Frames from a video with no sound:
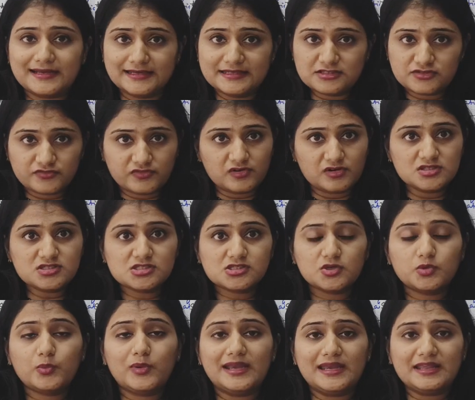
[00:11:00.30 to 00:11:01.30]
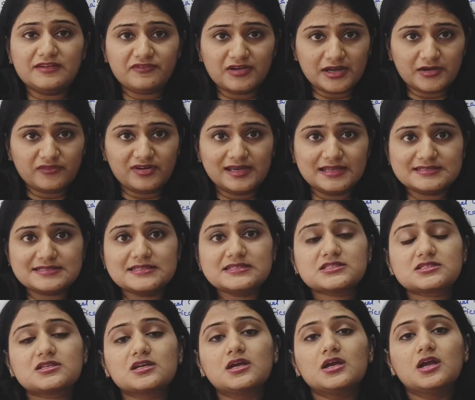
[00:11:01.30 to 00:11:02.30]
that is first
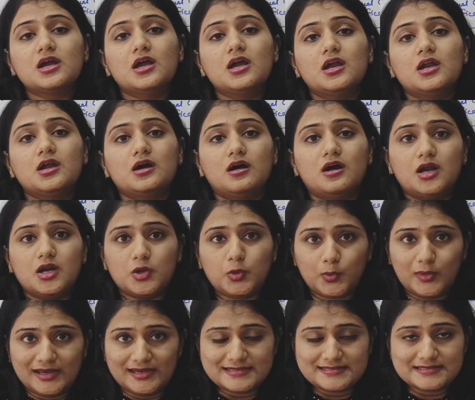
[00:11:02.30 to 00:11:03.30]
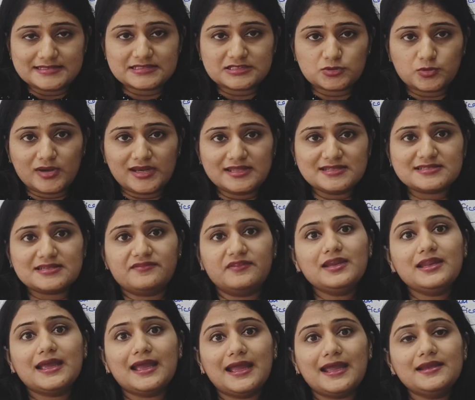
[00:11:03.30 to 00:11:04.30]
25-26,
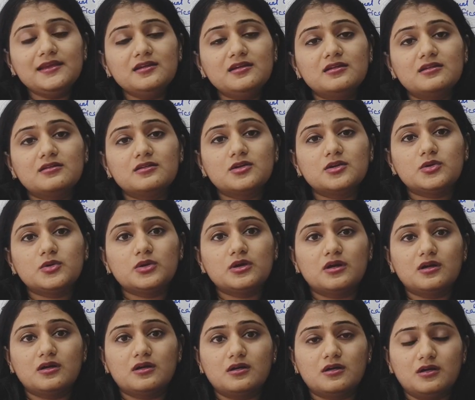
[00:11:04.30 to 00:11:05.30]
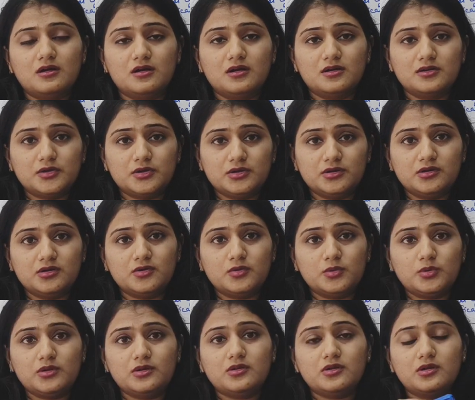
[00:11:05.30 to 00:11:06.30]
26-27 and uh,
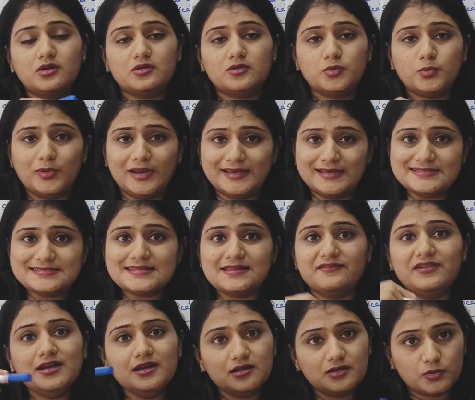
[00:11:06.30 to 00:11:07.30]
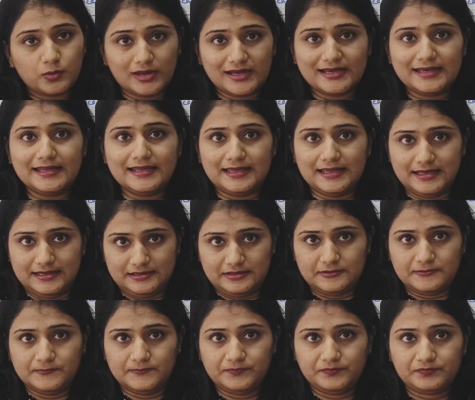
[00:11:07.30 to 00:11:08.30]

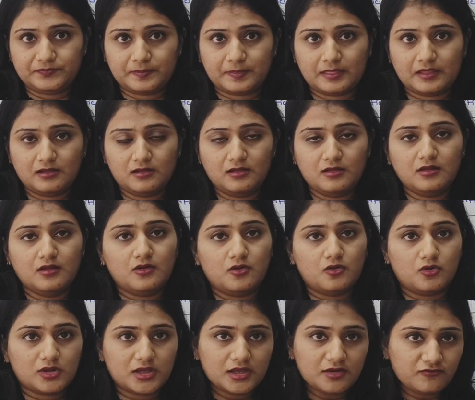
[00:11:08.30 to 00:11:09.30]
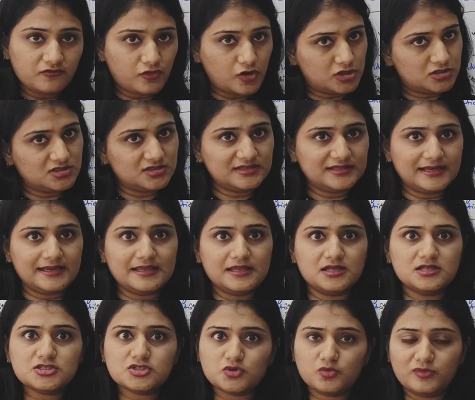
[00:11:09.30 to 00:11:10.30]
27-28. Okay, for the 3
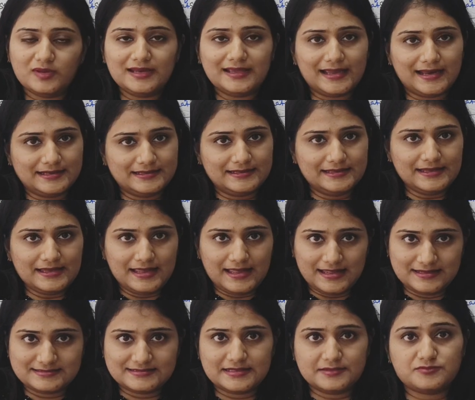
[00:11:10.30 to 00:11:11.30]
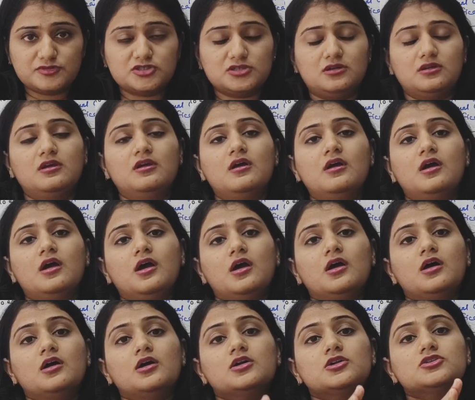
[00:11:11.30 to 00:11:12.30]
years you will get the exemption.
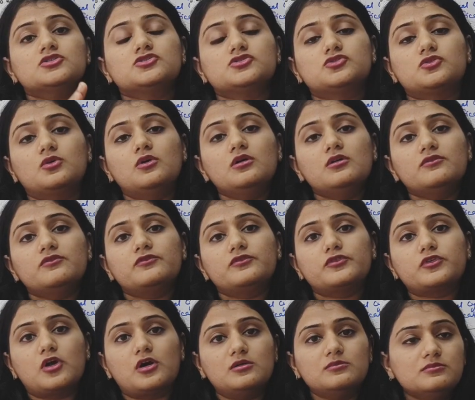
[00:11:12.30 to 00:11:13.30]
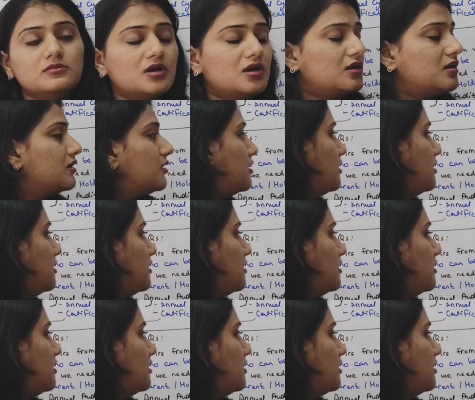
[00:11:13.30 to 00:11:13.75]
So from